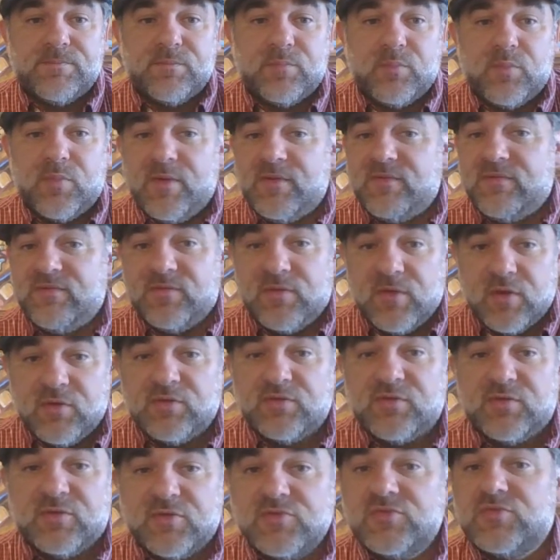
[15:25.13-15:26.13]
with no
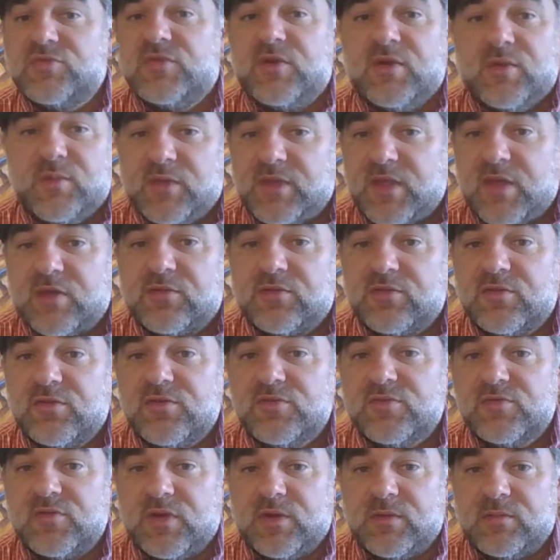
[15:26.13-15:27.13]
surgery, without
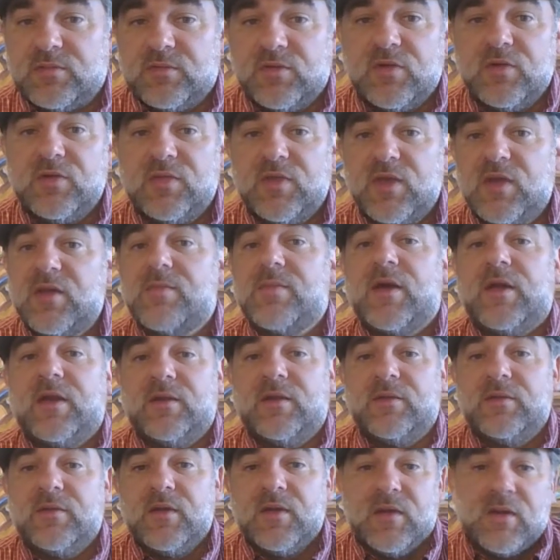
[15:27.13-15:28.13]
surgery. So you think about
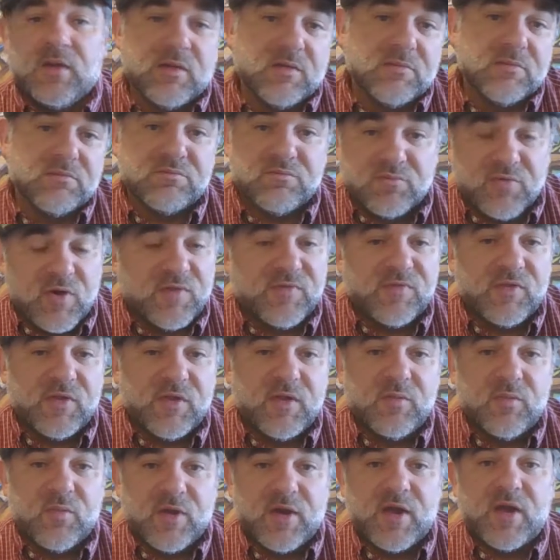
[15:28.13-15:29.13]
it.
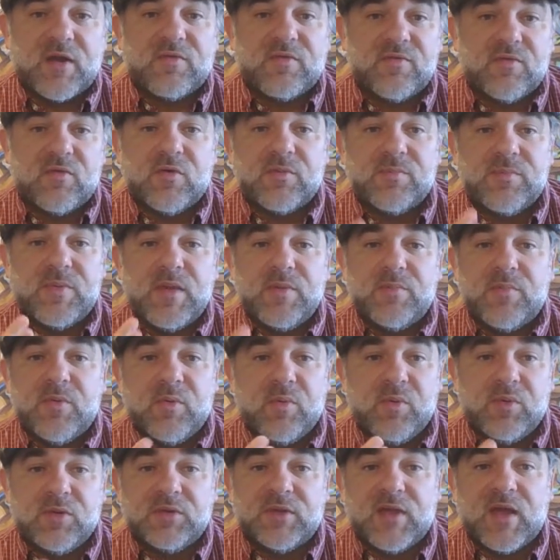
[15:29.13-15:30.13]
Roughly 1 out of 4 people
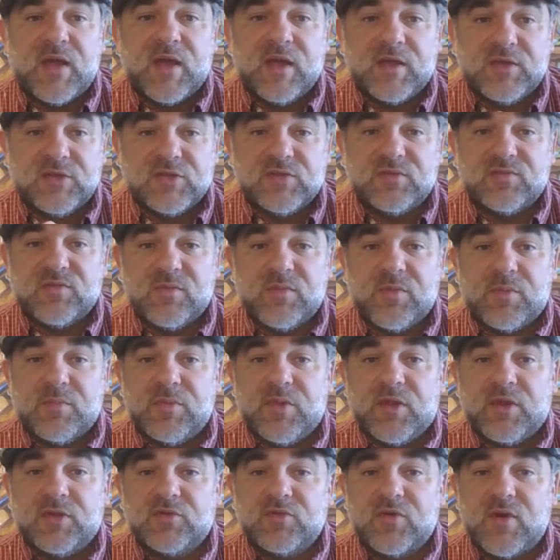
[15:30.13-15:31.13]
will die just from the
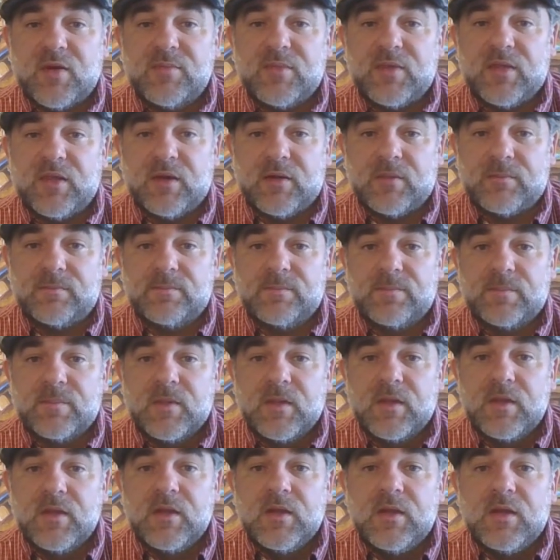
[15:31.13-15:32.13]
blunt trauma there.
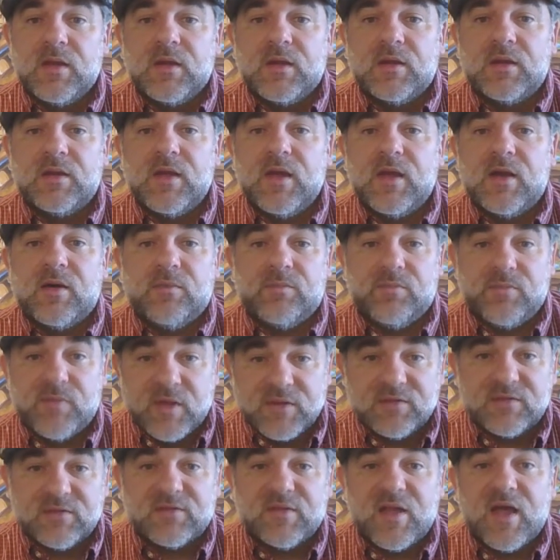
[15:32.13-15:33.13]
Now,
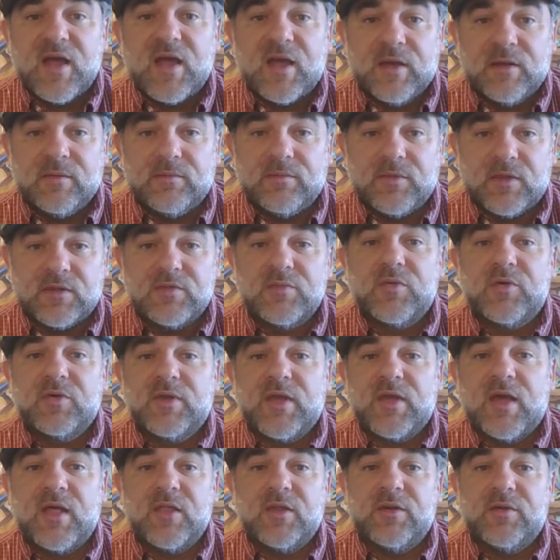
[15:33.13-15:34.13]
that's die. That's a
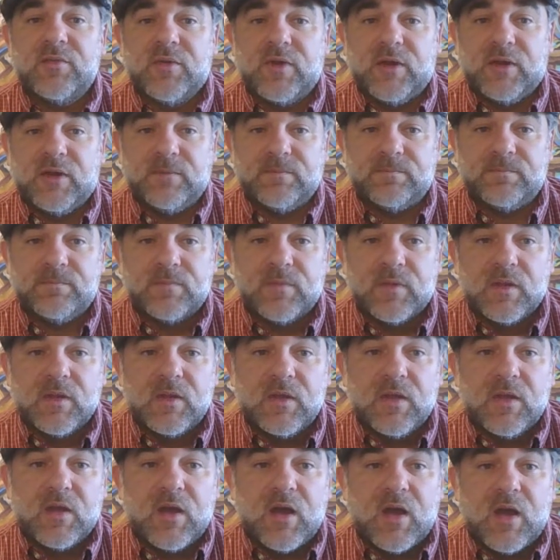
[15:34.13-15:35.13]
mortality
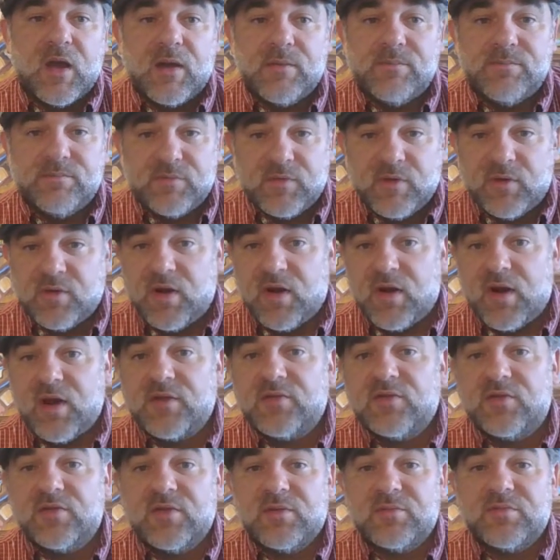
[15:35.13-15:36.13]
rate. There are
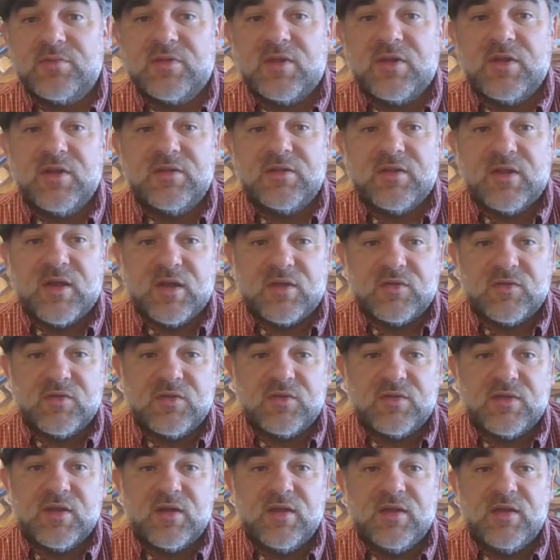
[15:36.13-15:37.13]
actually some studies that actually
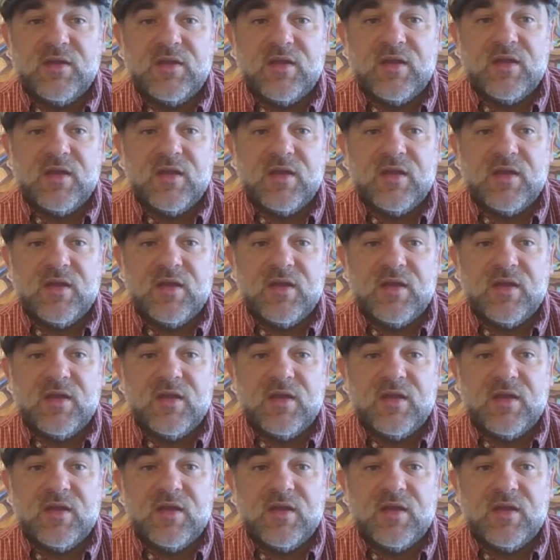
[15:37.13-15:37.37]
study